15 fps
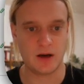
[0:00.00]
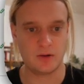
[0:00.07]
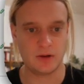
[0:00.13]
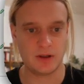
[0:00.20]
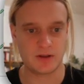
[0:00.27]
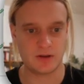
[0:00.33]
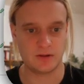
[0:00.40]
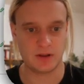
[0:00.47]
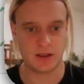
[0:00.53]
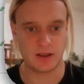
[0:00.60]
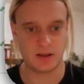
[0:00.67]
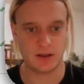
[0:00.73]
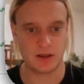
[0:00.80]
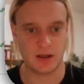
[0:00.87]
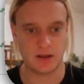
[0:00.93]
let's go
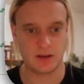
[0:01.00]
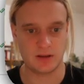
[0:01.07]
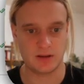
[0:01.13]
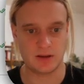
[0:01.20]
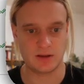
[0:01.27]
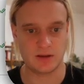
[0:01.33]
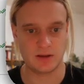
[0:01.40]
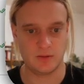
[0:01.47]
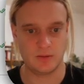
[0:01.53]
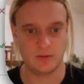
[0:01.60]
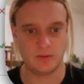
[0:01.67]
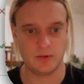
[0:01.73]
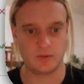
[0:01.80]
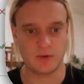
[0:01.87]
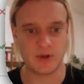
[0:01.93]
ahead and
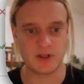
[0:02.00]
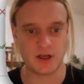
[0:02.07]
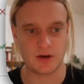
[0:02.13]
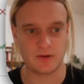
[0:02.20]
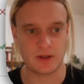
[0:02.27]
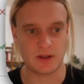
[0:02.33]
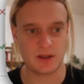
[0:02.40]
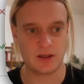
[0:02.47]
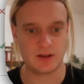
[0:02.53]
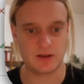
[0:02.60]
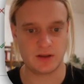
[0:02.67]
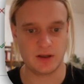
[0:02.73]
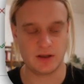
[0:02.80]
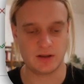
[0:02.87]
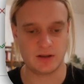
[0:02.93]
we'll regenerate this
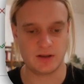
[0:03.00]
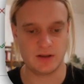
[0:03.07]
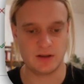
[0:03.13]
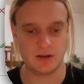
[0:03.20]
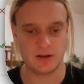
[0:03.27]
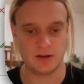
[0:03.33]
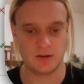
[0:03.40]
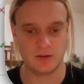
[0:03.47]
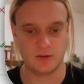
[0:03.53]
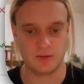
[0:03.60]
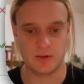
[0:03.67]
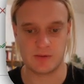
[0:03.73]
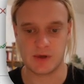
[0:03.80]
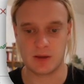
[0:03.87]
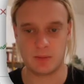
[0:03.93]
and see what
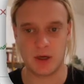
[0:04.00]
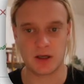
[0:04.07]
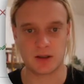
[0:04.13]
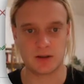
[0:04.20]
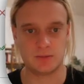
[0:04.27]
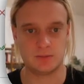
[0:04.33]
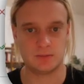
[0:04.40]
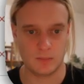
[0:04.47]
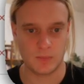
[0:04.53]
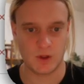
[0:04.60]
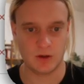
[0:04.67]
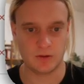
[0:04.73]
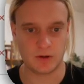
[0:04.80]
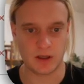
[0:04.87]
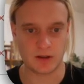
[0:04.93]
we get back.
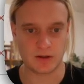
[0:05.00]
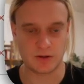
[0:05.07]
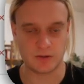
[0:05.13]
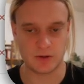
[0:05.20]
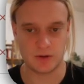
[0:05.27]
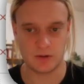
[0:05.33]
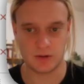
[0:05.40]
Okay, so here